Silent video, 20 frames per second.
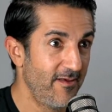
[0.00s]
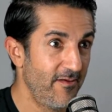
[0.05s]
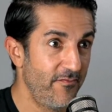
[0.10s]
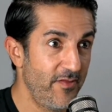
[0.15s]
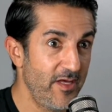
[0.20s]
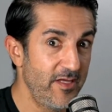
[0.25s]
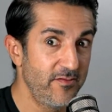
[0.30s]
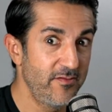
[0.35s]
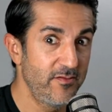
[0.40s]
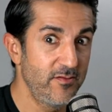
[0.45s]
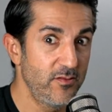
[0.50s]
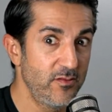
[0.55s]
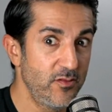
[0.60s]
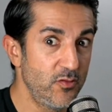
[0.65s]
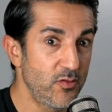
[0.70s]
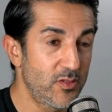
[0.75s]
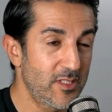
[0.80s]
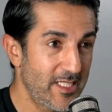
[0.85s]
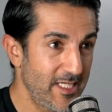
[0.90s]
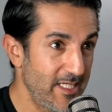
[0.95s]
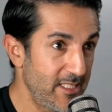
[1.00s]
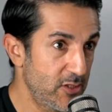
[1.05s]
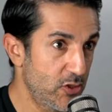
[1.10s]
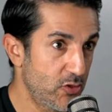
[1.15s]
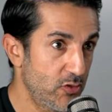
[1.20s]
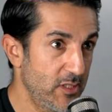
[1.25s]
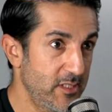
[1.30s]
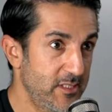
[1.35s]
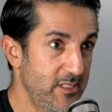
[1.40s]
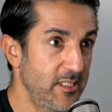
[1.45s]
then you can't
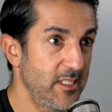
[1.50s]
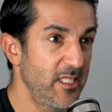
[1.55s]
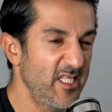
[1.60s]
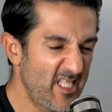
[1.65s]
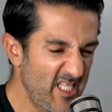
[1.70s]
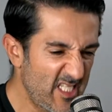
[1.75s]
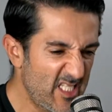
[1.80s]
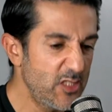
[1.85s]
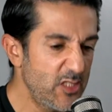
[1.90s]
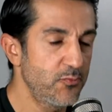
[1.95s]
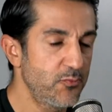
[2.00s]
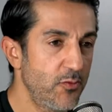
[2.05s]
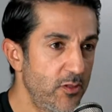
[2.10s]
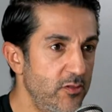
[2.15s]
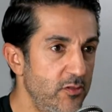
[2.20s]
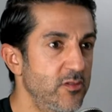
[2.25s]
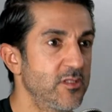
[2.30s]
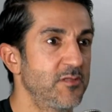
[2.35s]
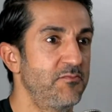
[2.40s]
trust it. This is one of those